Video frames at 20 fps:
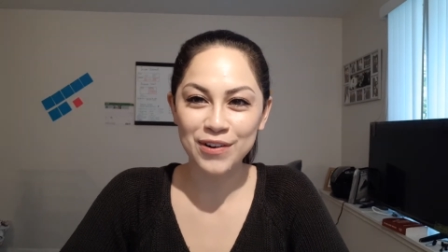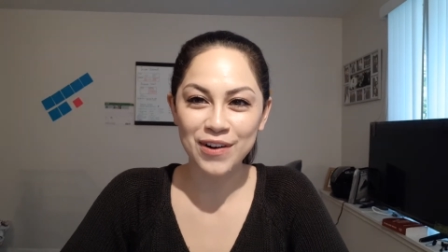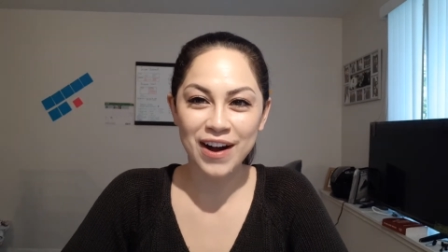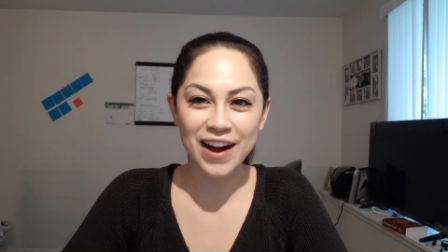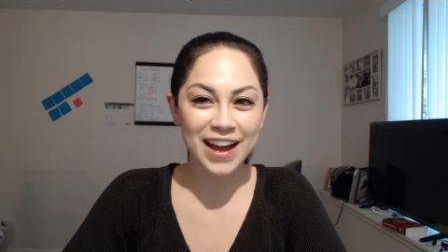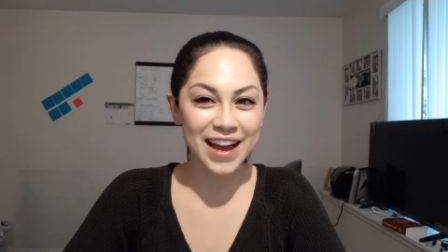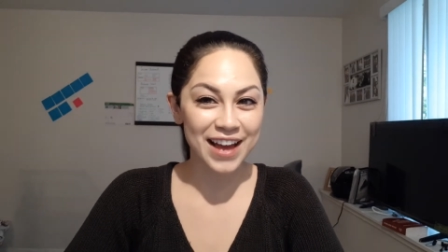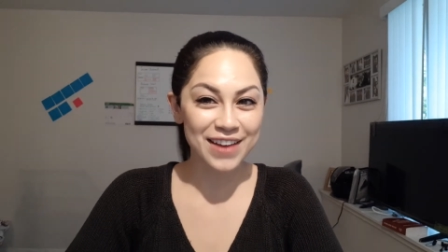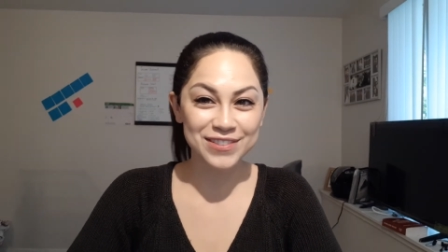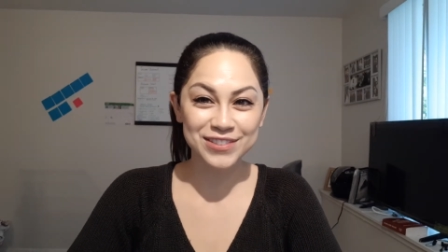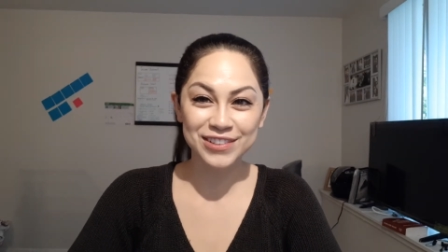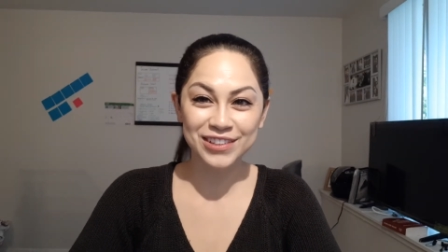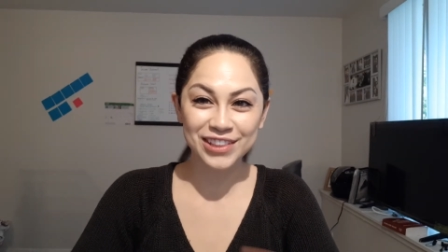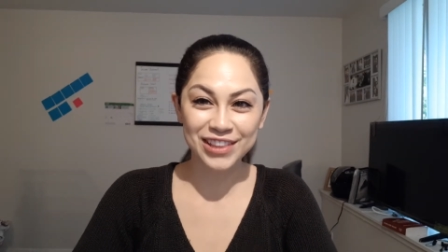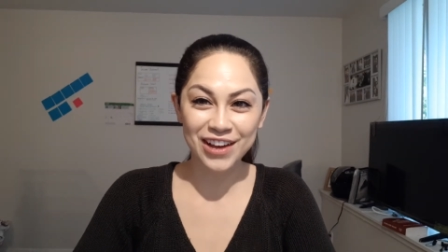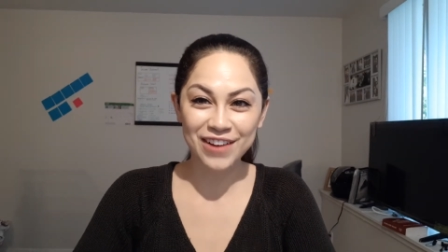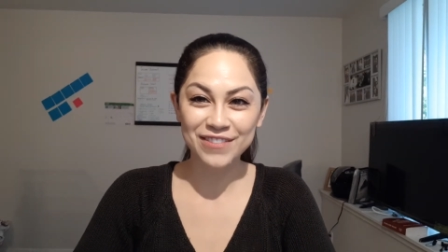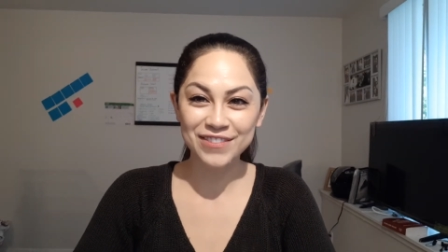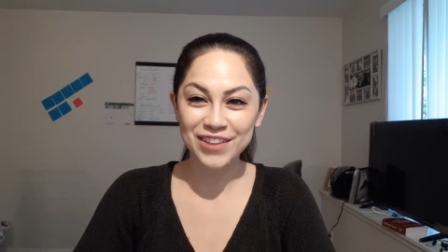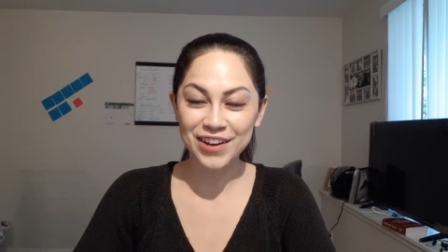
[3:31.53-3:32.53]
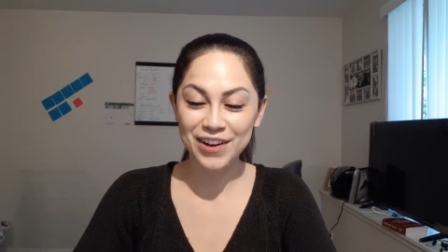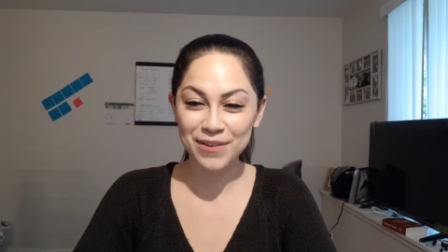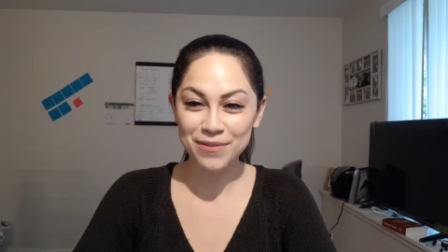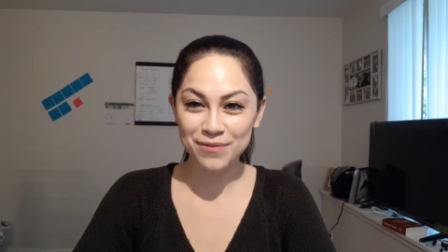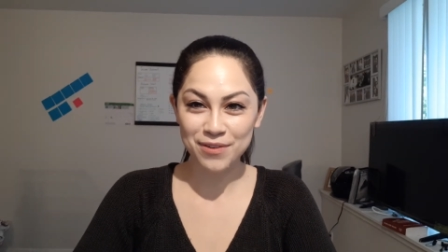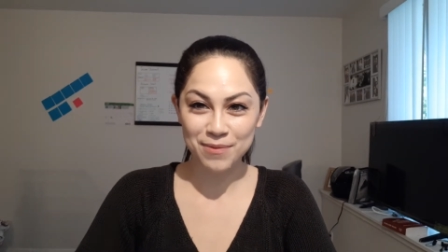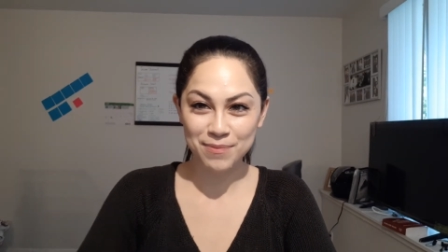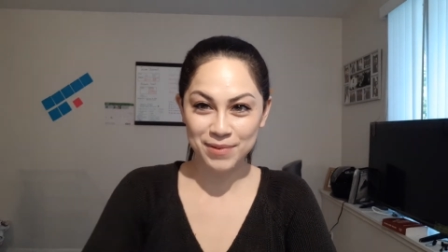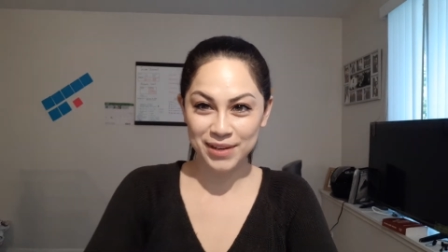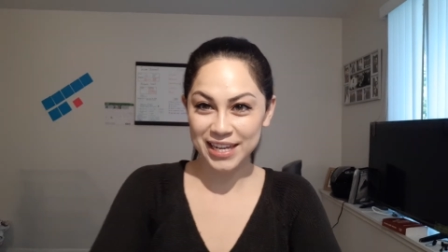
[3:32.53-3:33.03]
I absolutely love them.
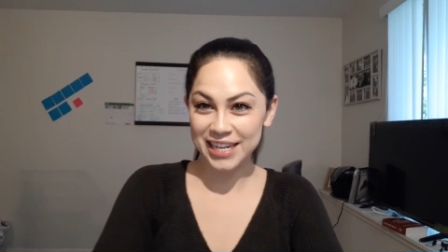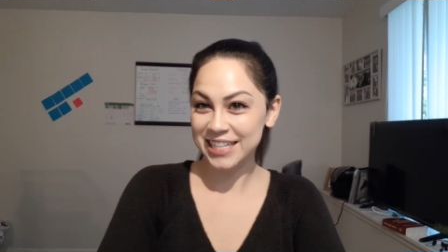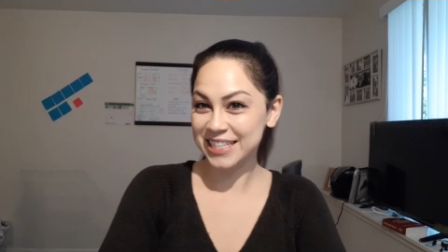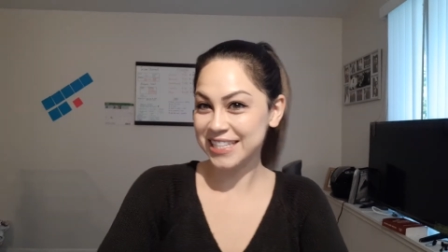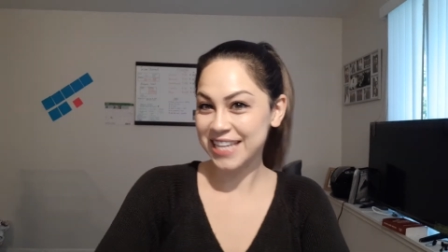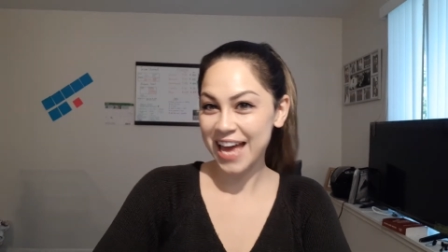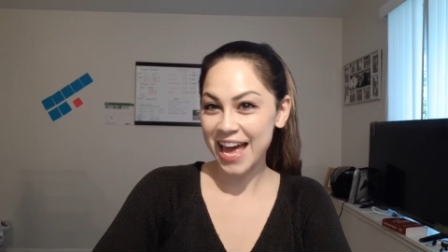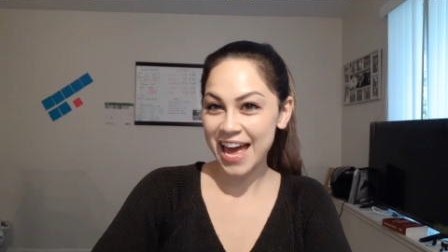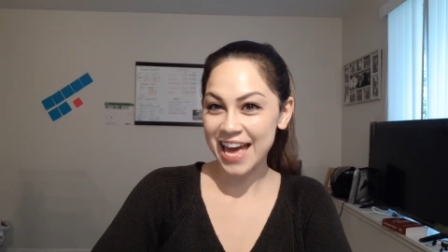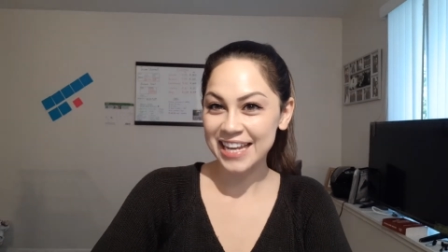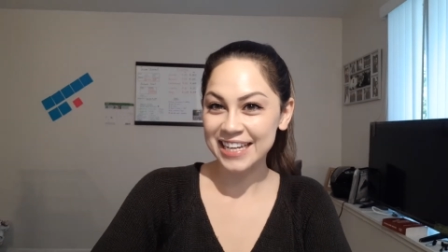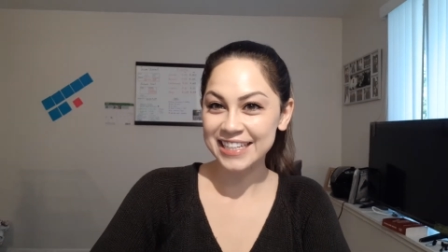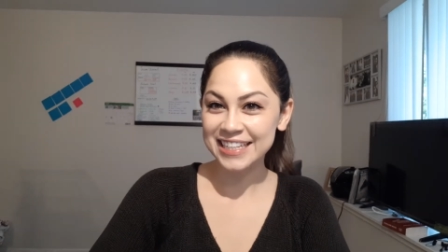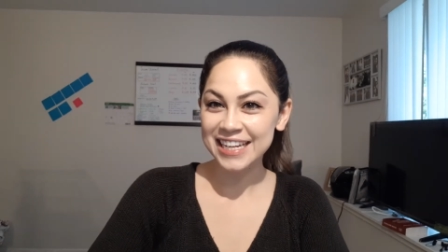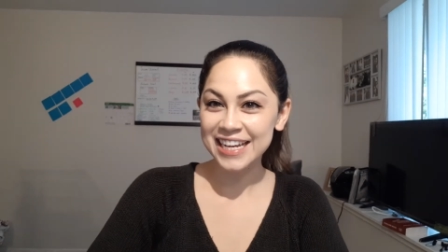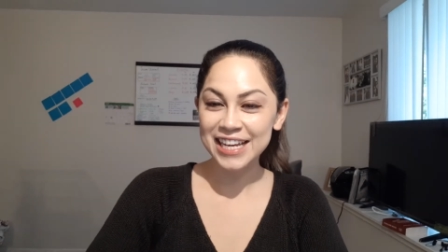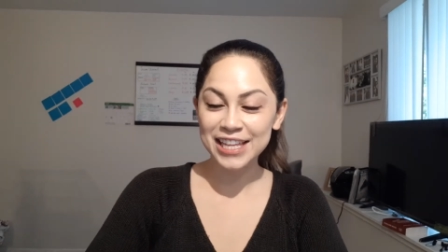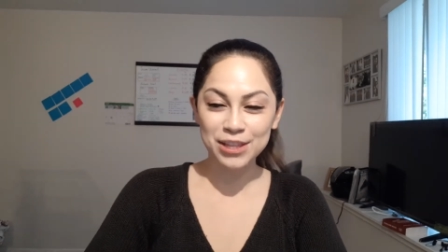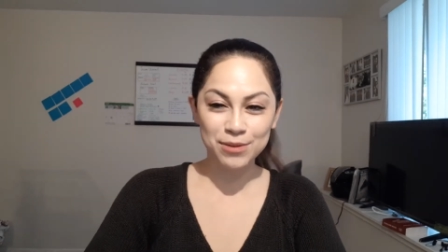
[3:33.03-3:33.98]
From beginning to end,